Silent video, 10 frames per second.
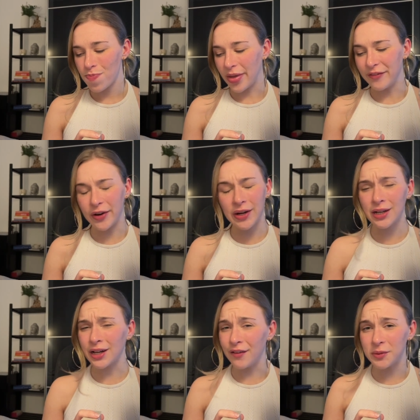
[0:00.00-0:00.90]
a very
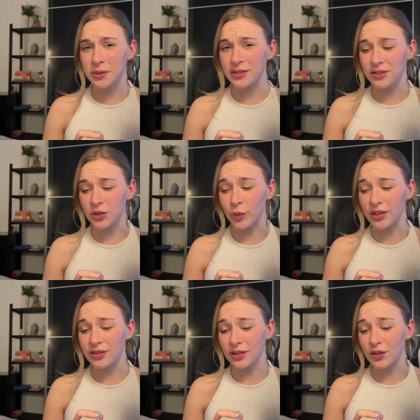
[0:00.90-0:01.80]
uncomfortable
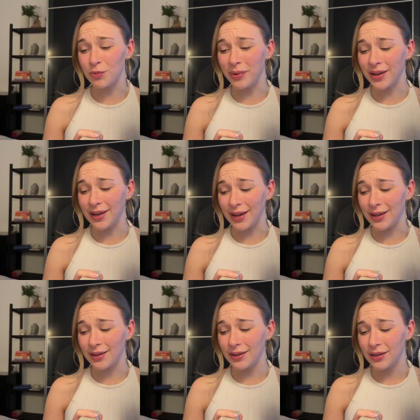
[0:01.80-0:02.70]
situation that you've been
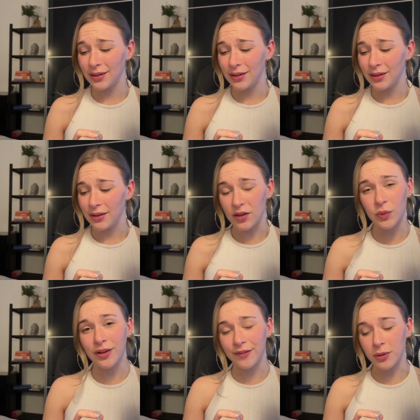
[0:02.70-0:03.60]
in. That's
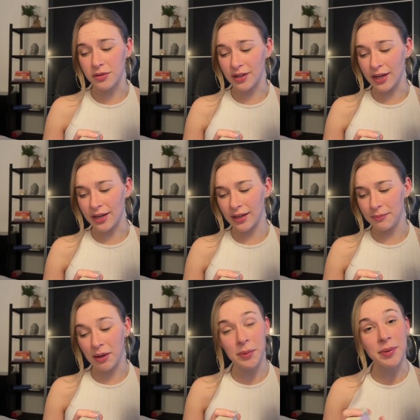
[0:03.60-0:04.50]
what it feels like.
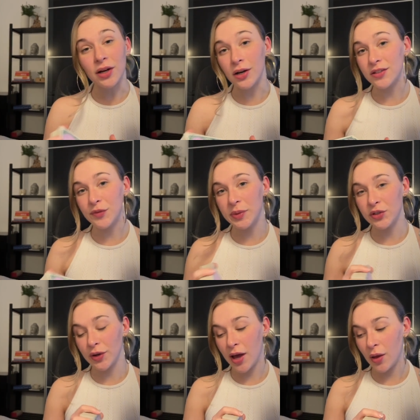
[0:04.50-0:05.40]
And maybe because of
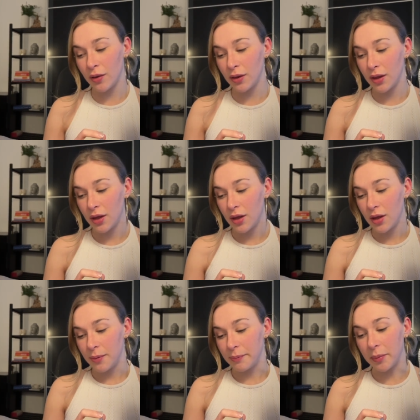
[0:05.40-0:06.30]
betrayal,
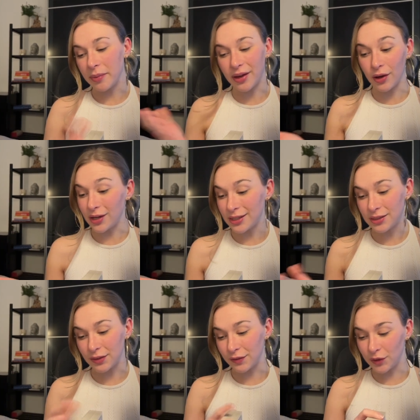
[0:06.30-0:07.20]
maybe
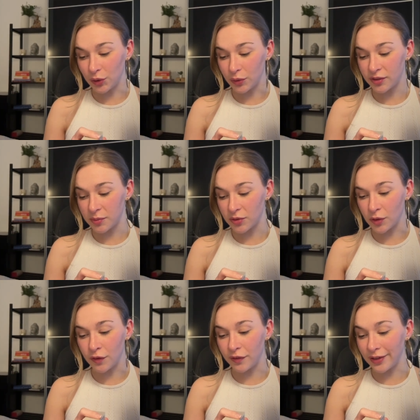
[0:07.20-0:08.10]
because of you know some
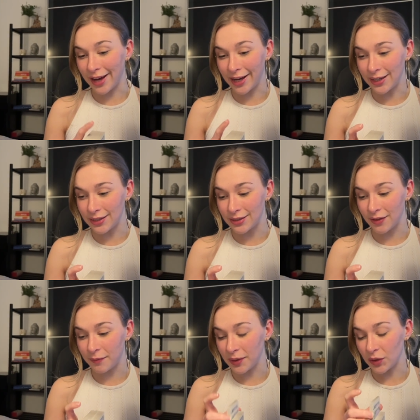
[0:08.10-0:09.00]
sort of lies
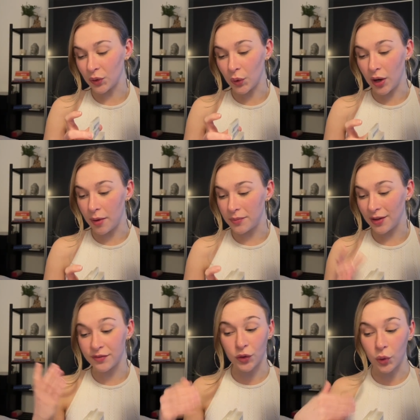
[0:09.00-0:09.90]
have been caught up
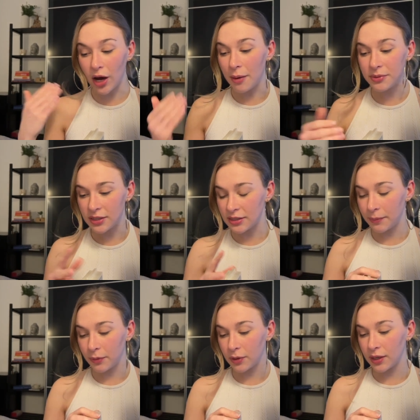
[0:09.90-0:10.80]
have caught up to
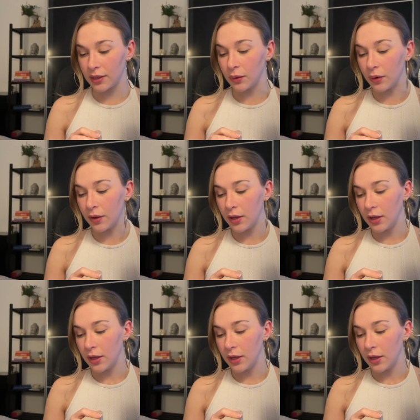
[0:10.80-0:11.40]
somebody or